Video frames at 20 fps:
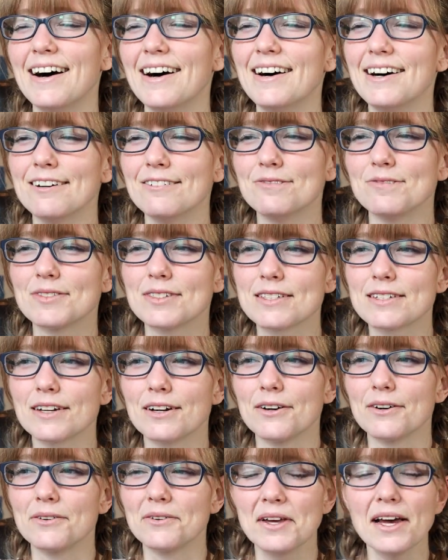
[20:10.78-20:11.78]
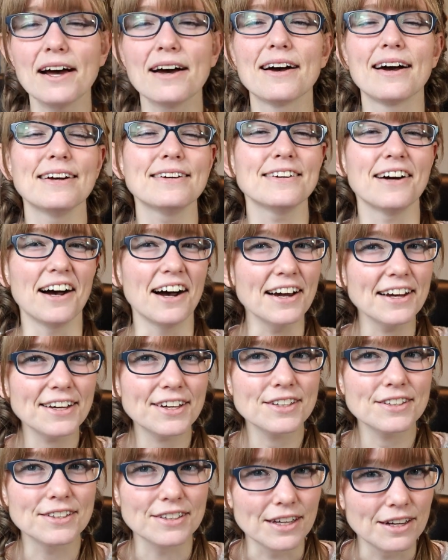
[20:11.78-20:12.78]
So yeah,
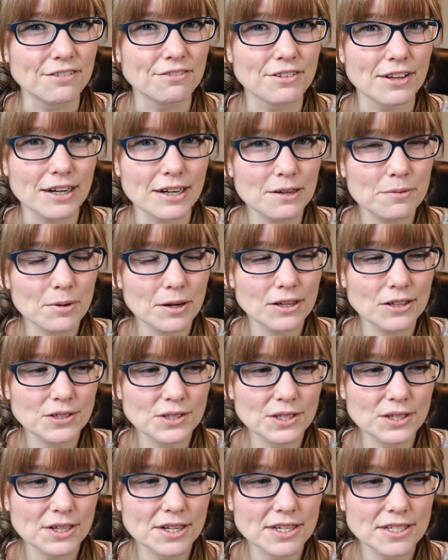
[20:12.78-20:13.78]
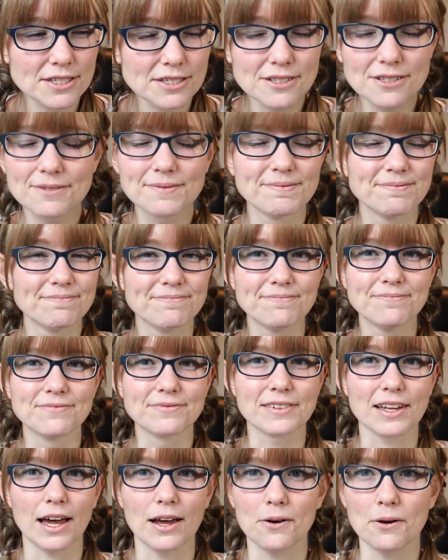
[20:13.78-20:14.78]
I love the Harry Potter series.
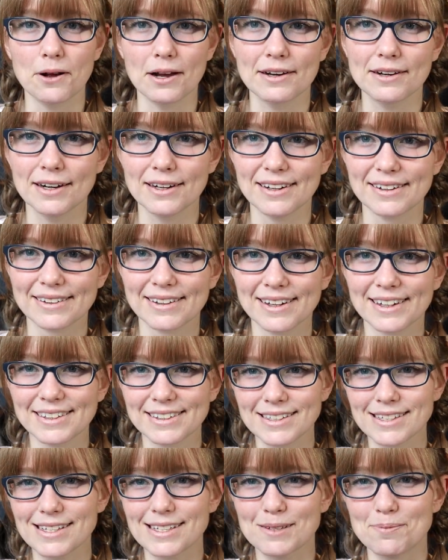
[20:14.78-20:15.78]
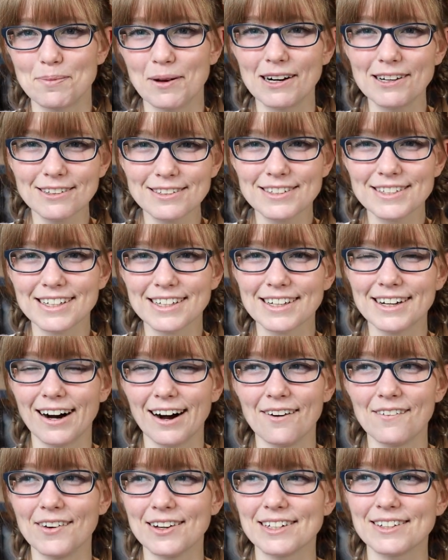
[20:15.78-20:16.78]
I don't know, I got like a disparaging
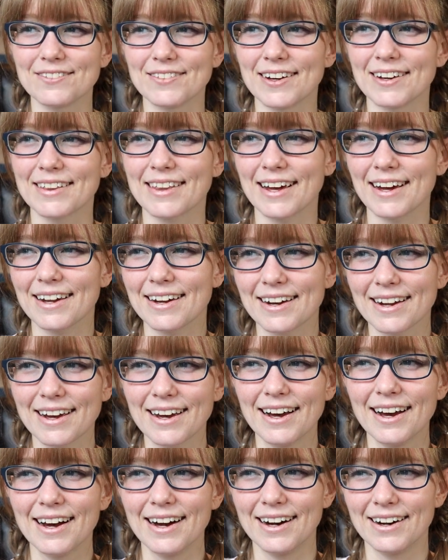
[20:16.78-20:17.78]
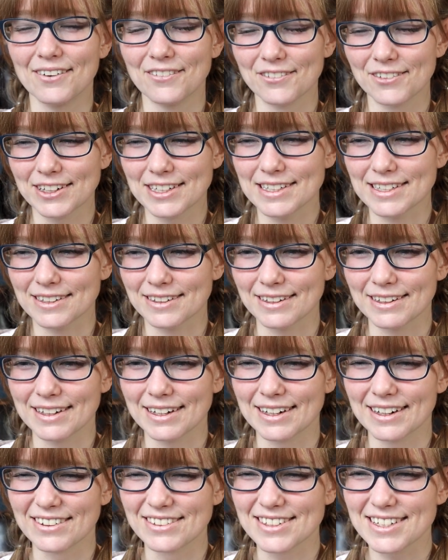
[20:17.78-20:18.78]
comment about that
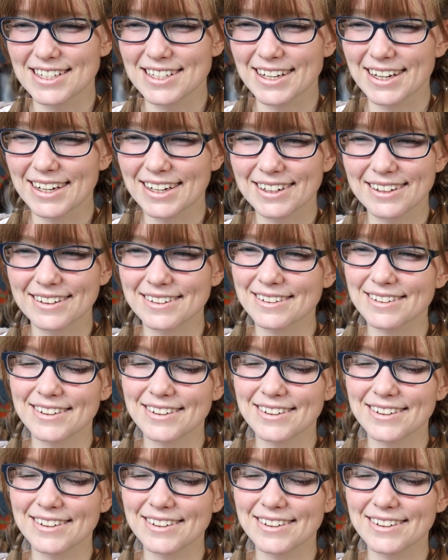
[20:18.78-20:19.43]
recently, and I was just like,